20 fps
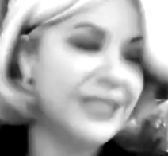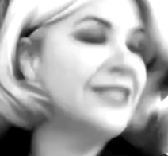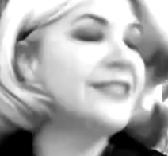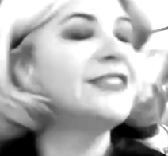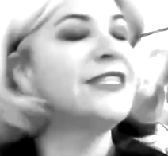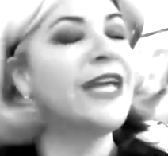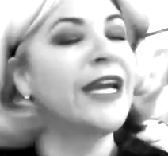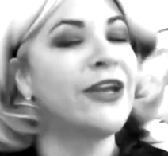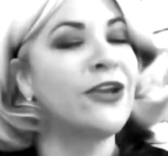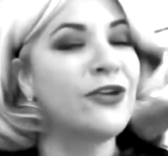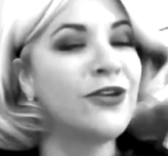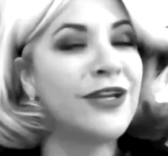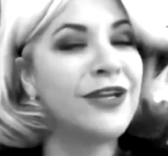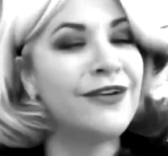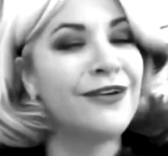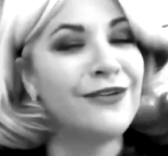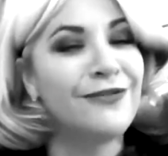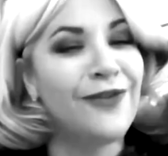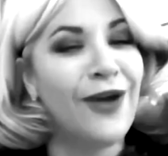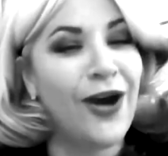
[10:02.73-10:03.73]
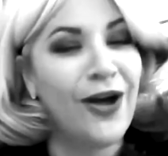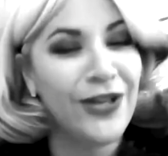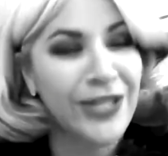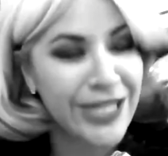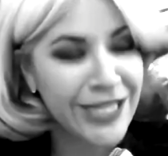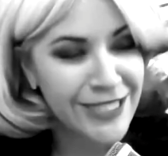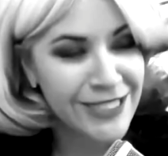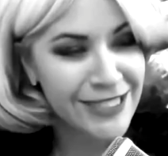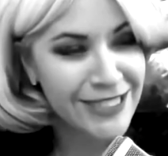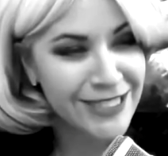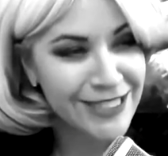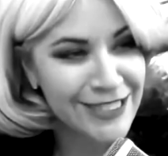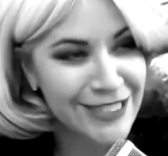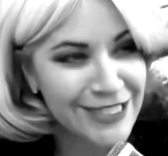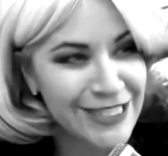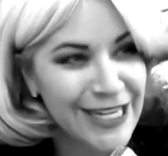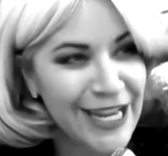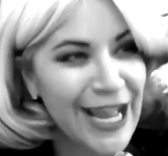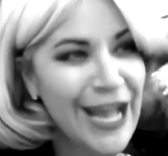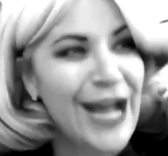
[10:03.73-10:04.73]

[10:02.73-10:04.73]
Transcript: the entirety of August.